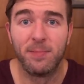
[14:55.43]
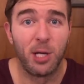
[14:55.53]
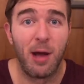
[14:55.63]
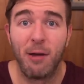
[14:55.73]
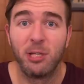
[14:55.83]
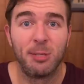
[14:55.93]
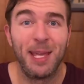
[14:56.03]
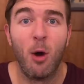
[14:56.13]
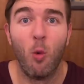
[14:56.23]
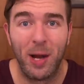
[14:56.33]
So I would just
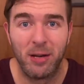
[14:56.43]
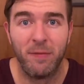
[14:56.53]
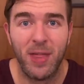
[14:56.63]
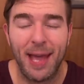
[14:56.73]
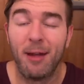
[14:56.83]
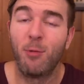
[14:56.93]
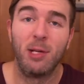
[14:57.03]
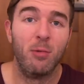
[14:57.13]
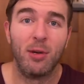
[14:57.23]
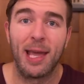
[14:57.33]
be aware of that when
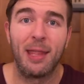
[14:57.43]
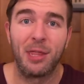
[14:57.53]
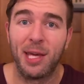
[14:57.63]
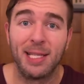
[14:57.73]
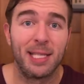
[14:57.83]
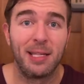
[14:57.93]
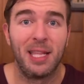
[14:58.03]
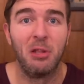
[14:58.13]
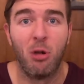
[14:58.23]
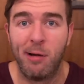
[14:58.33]
you look at things like
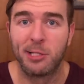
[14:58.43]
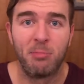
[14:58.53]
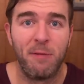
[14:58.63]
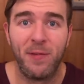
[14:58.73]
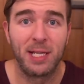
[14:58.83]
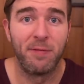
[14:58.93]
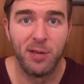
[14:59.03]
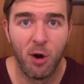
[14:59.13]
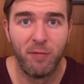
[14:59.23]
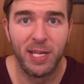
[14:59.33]
the long-term effects of
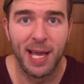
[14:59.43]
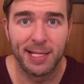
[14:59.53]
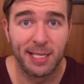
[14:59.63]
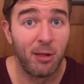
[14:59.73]
Novadex,